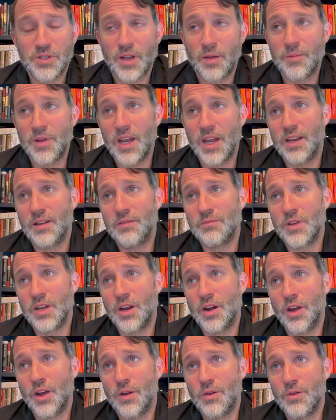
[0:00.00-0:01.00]
I mean,
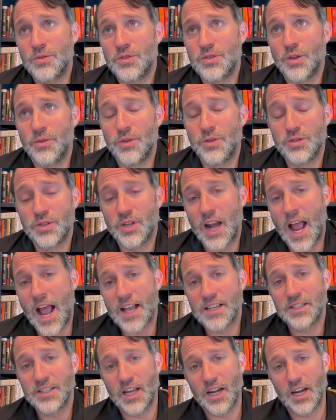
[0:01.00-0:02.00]
so there's an
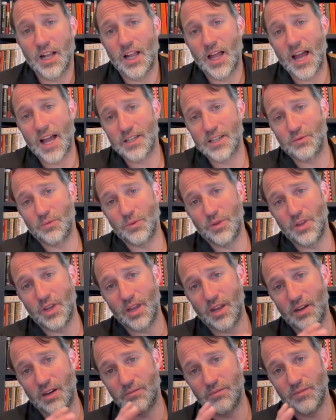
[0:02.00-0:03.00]
asset class
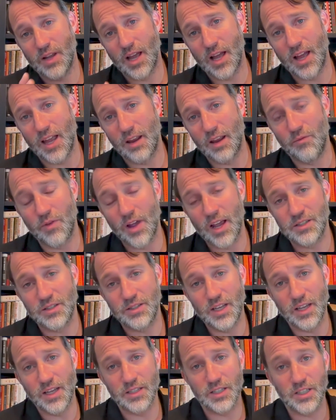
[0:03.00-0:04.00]
within
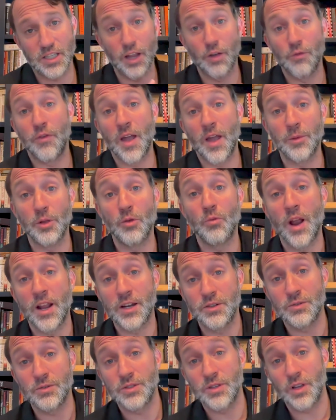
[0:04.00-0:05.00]
investing, single family
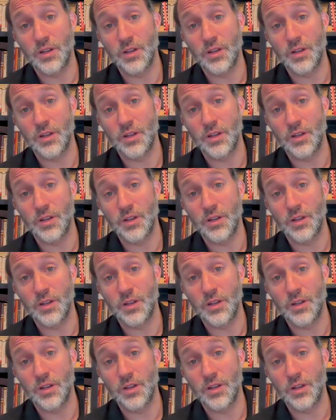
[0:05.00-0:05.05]
rentals.